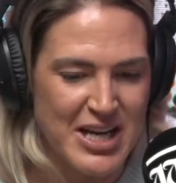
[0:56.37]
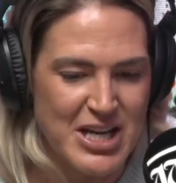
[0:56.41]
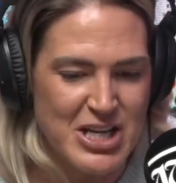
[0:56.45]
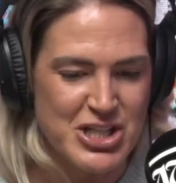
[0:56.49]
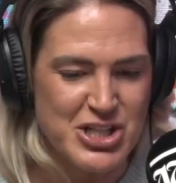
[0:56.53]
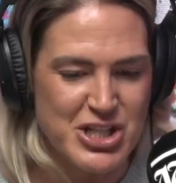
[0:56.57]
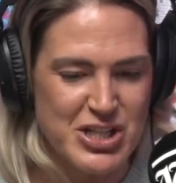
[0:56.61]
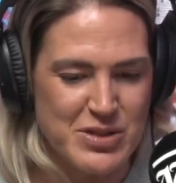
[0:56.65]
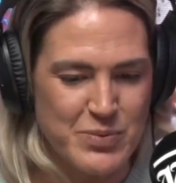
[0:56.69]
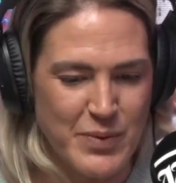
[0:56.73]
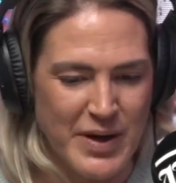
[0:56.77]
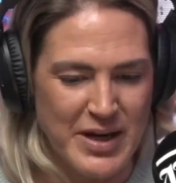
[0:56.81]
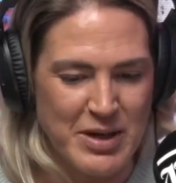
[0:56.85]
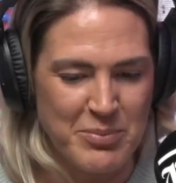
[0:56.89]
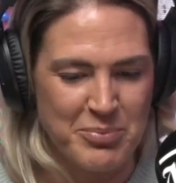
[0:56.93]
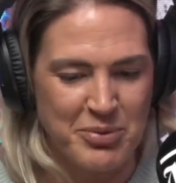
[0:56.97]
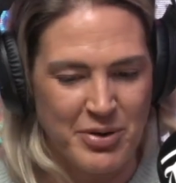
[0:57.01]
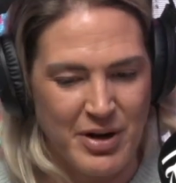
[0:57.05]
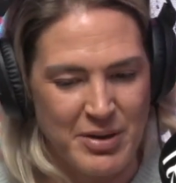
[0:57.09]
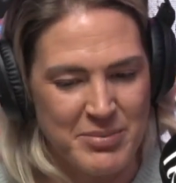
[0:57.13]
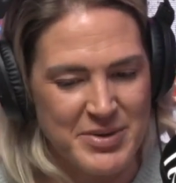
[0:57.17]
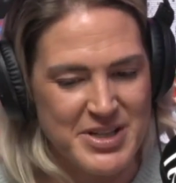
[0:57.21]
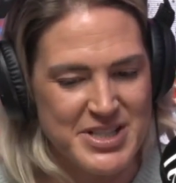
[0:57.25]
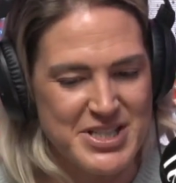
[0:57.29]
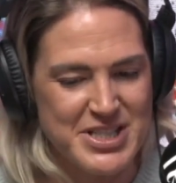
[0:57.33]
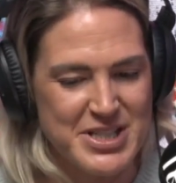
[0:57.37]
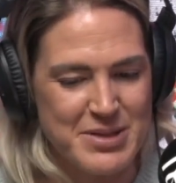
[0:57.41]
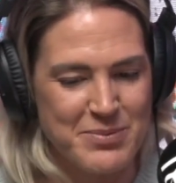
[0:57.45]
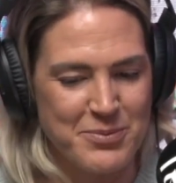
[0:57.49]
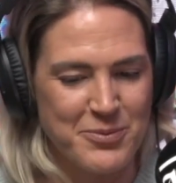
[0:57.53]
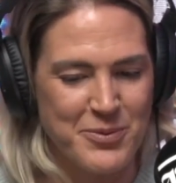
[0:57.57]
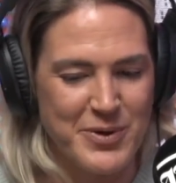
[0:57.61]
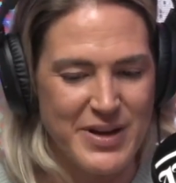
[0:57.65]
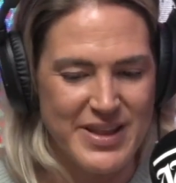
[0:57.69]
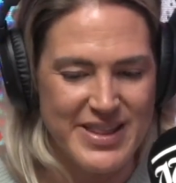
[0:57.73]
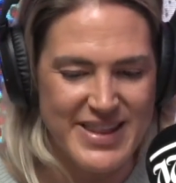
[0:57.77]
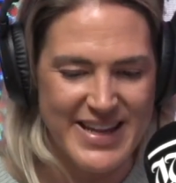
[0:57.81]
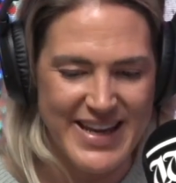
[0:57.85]
She's won a premiership
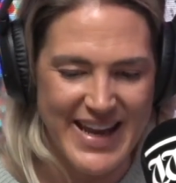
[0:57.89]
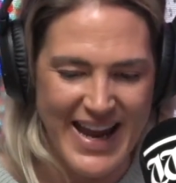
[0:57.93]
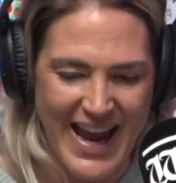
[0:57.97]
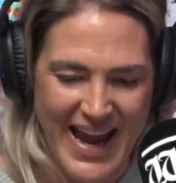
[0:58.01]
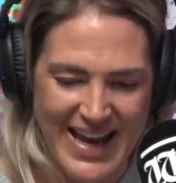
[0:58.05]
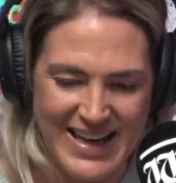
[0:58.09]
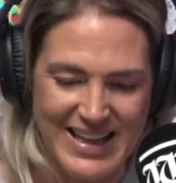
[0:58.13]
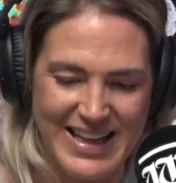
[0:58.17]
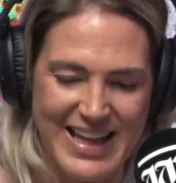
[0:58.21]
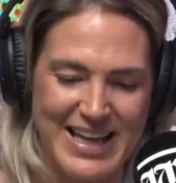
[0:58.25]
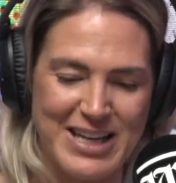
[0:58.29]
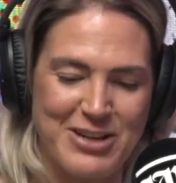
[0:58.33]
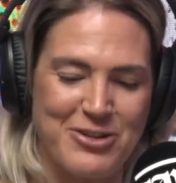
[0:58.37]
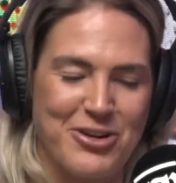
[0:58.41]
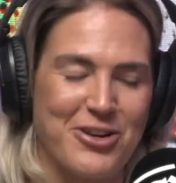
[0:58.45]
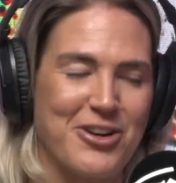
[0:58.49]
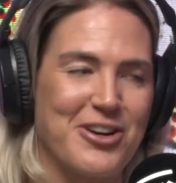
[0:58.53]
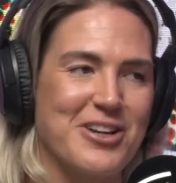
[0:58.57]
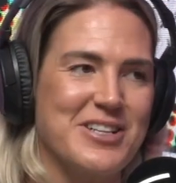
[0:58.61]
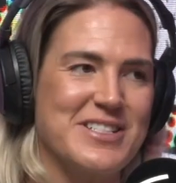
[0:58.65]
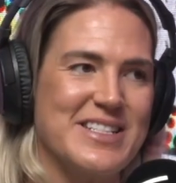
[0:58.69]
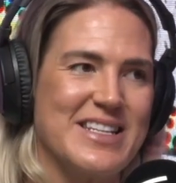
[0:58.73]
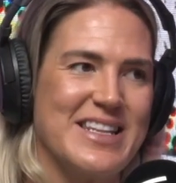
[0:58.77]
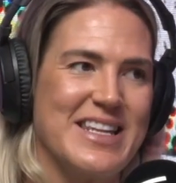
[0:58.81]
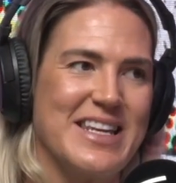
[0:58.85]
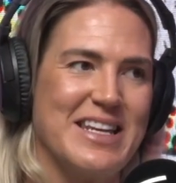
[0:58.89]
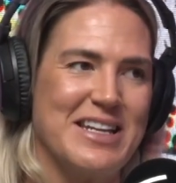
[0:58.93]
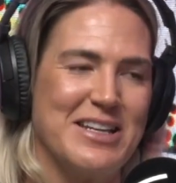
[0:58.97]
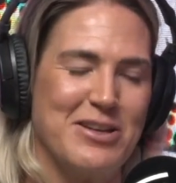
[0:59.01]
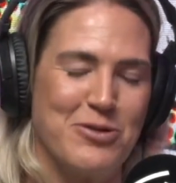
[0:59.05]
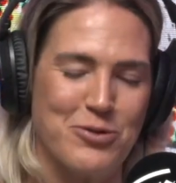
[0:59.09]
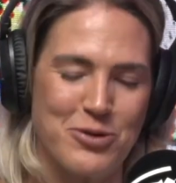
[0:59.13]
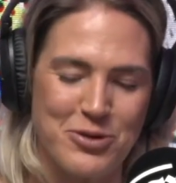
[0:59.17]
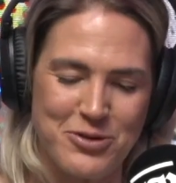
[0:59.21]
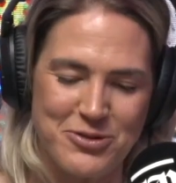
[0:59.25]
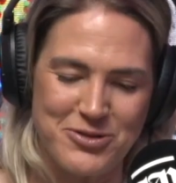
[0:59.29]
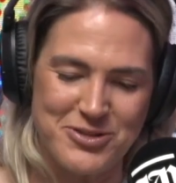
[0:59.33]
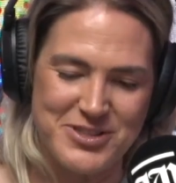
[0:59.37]
with the Adelaide Crows in the
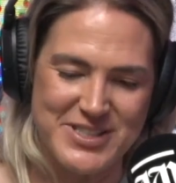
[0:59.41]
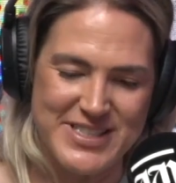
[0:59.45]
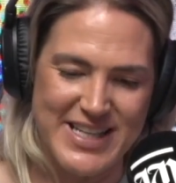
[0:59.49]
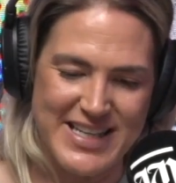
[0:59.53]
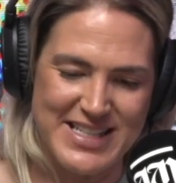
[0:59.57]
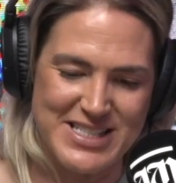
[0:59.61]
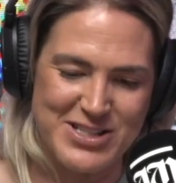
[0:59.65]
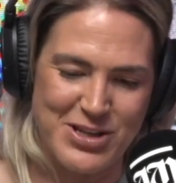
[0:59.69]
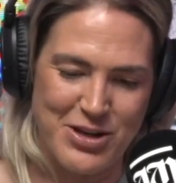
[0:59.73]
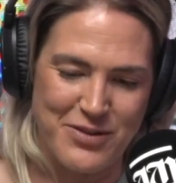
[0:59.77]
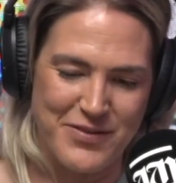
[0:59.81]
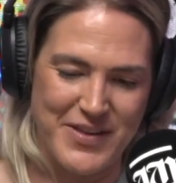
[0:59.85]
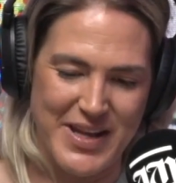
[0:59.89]
inaugural season of